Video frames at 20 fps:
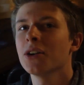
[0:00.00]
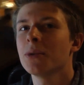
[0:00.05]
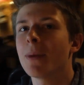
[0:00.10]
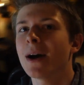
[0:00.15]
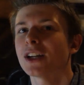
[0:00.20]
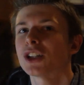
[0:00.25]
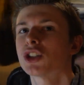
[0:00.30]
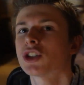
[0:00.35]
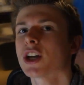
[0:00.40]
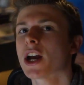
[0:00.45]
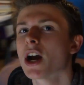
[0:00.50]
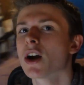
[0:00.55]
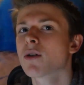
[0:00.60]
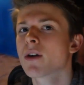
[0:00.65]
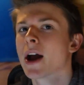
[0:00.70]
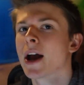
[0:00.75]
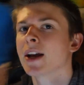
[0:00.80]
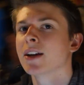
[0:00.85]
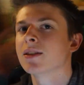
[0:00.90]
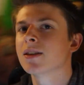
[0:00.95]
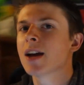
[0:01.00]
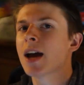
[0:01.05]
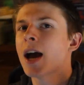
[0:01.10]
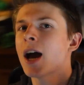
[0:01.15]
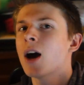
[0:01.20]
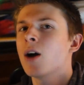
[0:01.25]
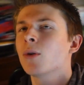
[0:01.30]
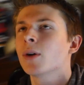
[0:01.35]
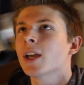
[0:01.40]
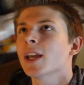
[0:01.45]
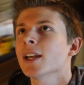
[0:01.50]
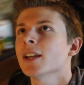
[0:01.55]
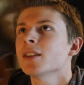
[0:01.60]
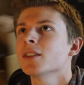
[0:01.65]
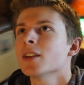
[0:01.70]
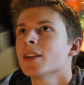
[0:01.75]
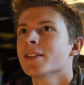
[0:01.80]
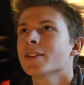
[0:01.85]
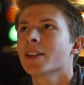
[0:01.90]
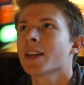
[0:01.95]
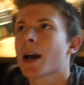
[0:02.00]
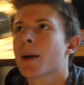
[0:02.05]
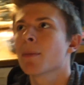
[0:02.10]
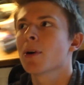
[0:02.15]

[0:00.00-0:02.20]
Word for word: in my chair right now, getting dizzy. I'm